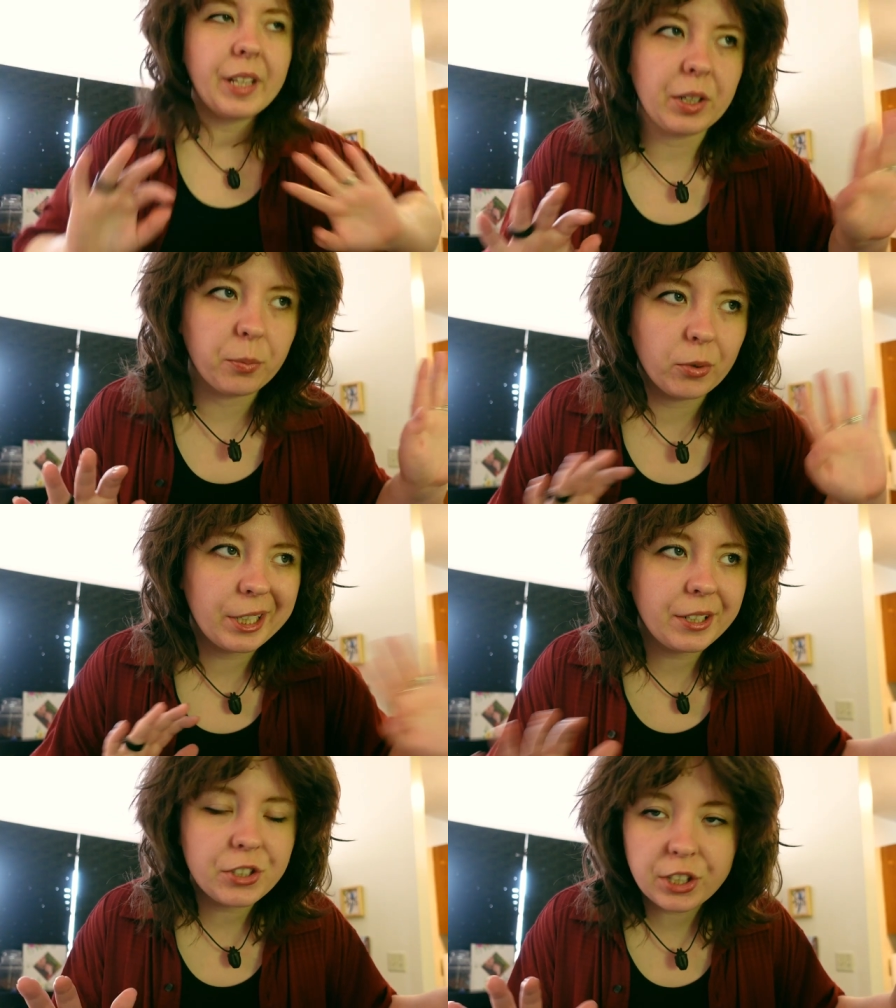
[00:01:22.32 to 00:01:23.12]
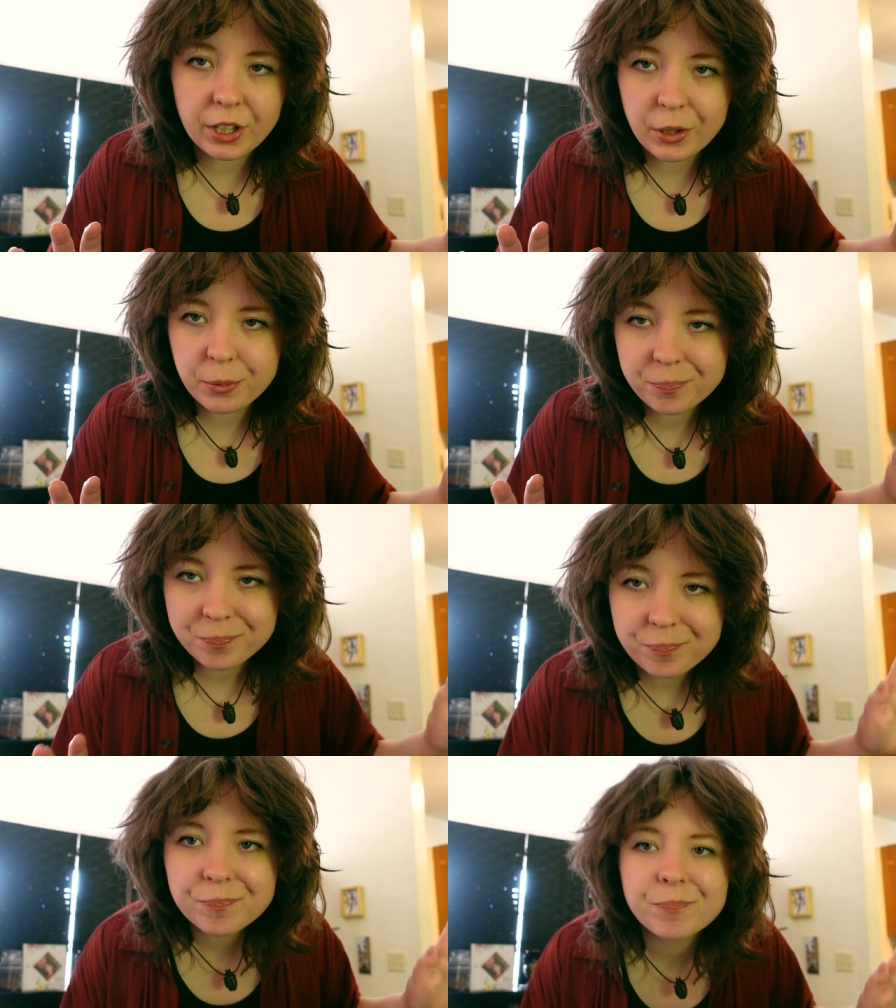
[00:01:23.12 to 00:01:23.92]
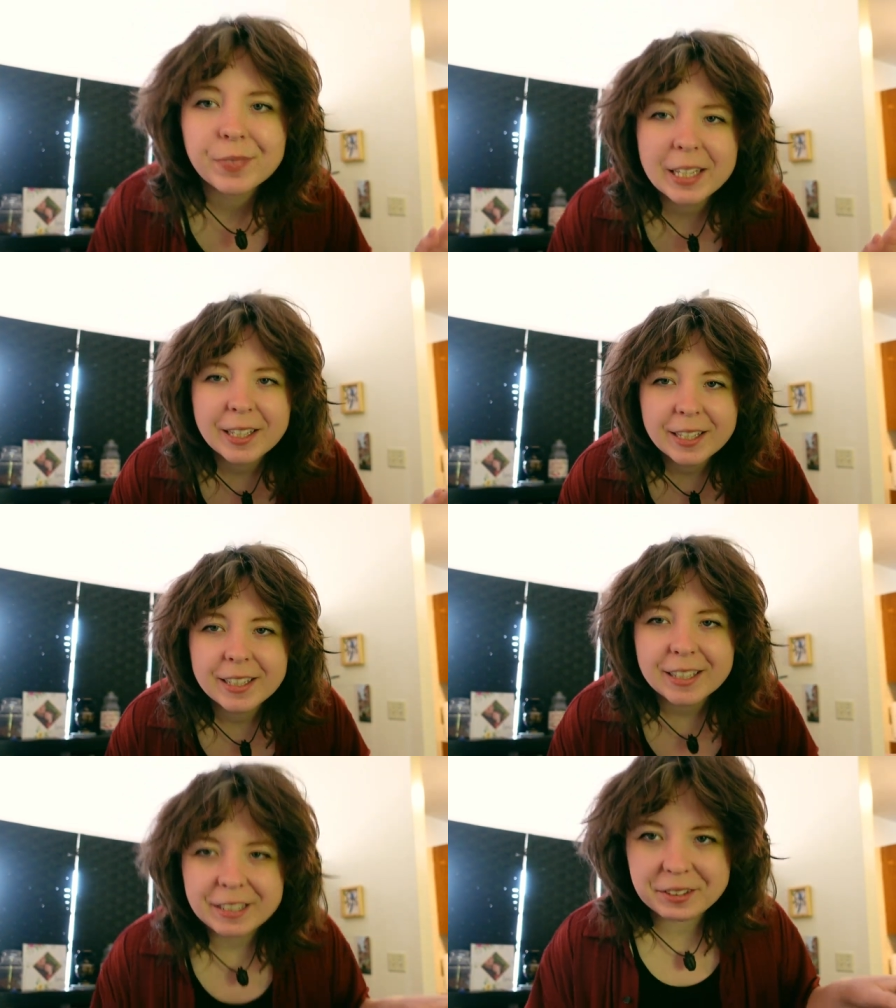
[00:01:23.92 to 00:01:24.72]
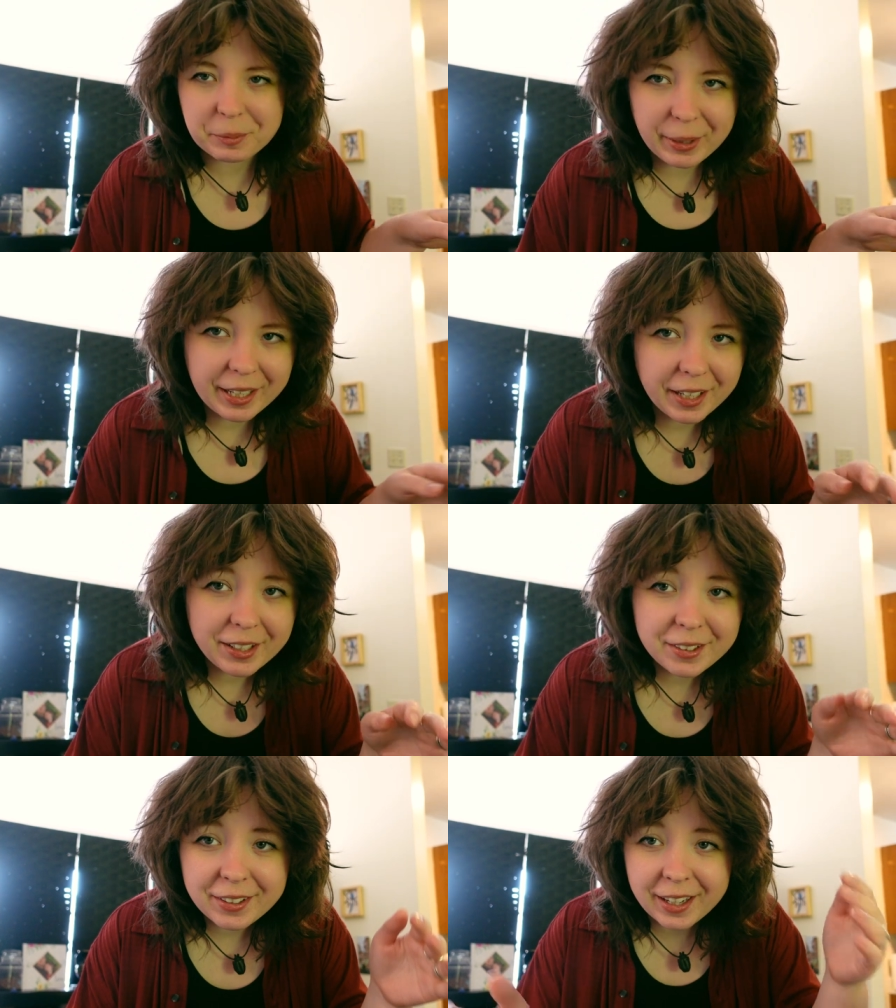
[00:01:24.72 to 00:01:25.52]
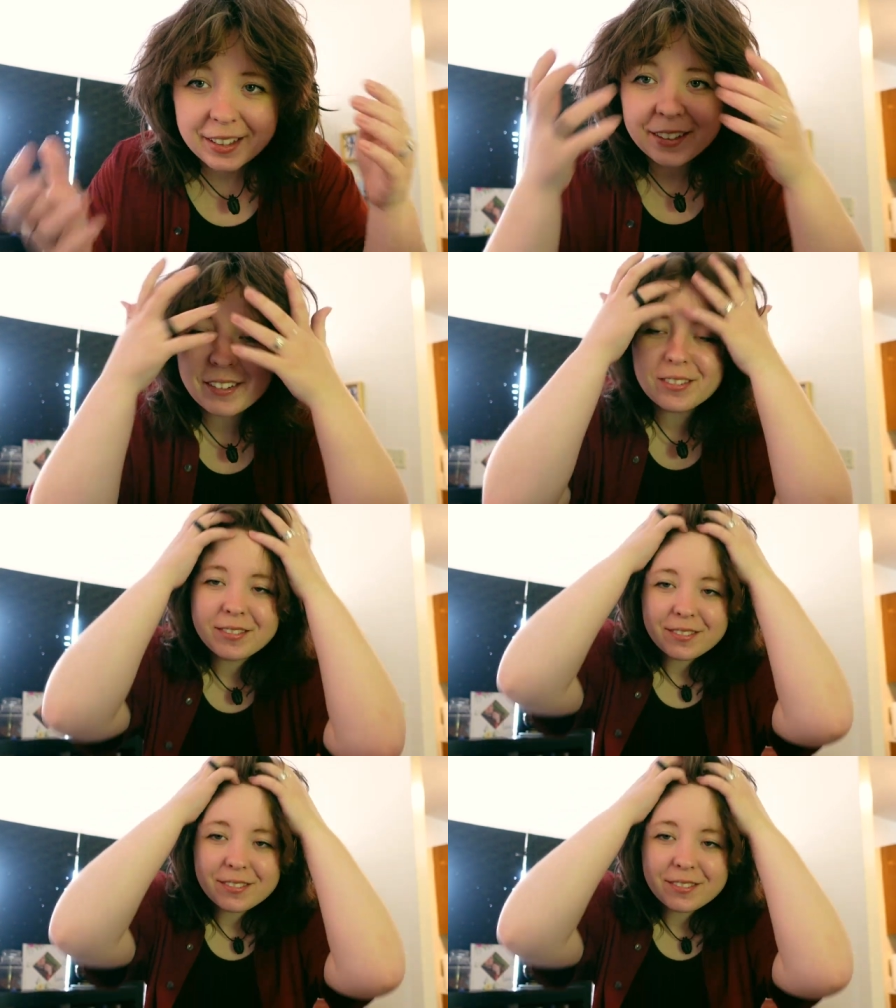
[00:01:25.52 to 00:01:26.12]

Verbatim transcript: I'm ready to go. I did my hair, kind of.